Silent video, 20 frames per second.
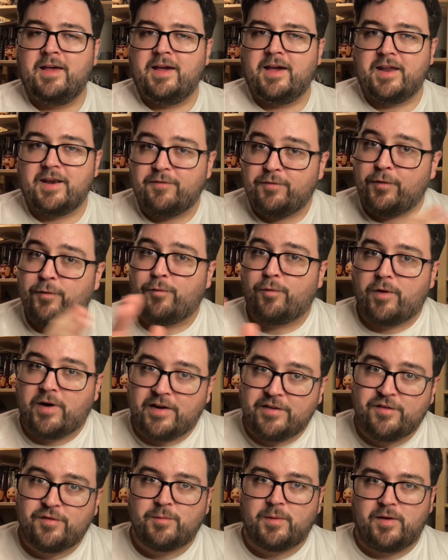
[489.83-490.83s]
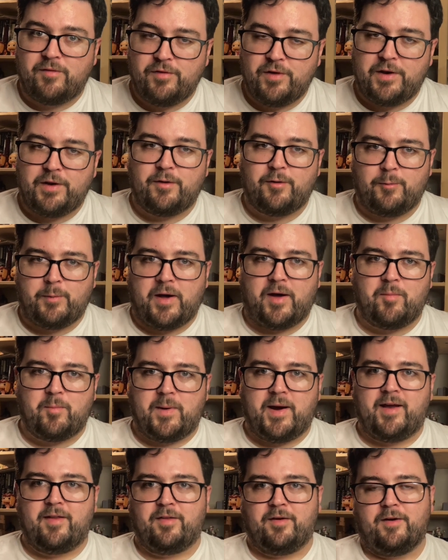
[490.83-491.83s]
And if you've watched my video about
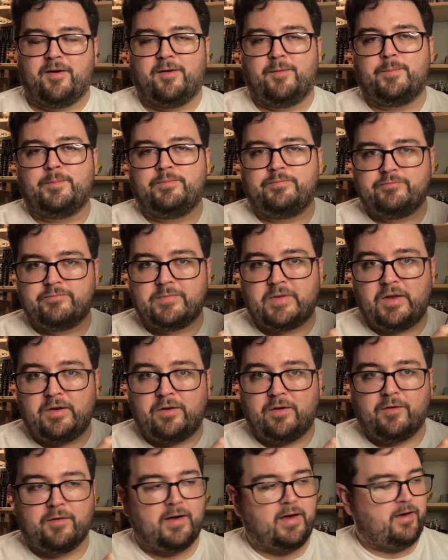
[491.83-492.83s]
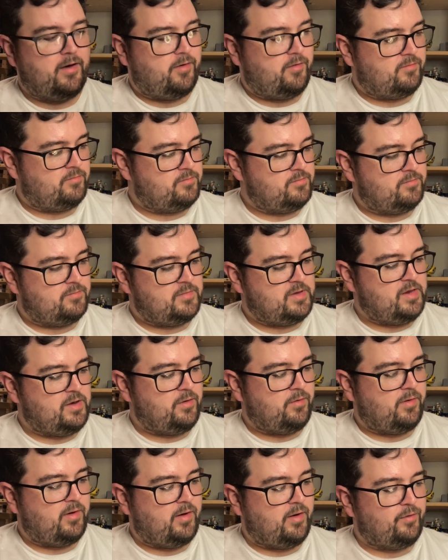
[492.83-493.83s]
Mylar, you know how
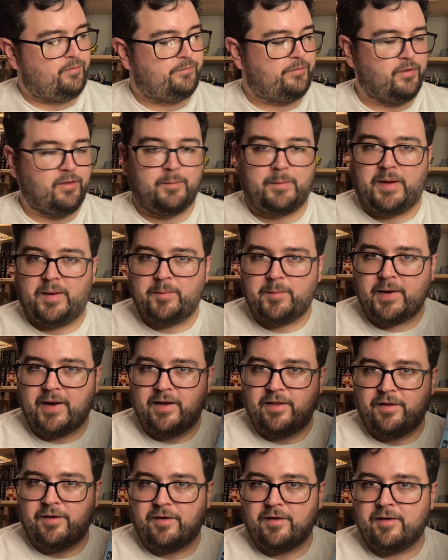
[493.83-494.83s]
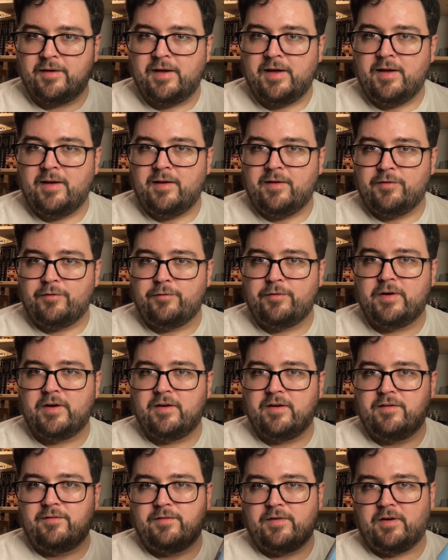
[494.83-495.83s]
I feel about Mylar.
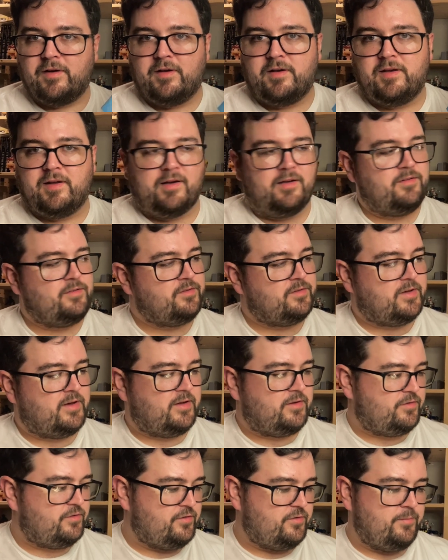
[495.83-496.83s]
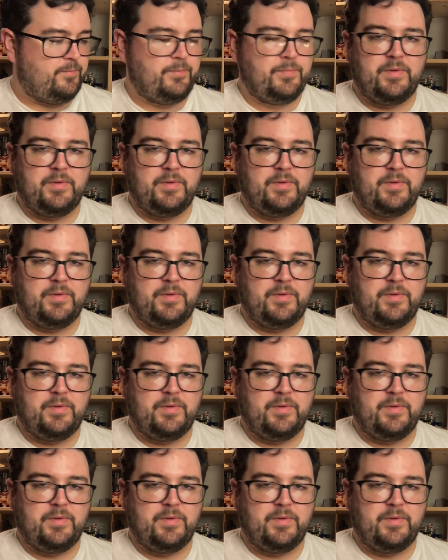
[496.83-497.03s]
Very, very nice touch.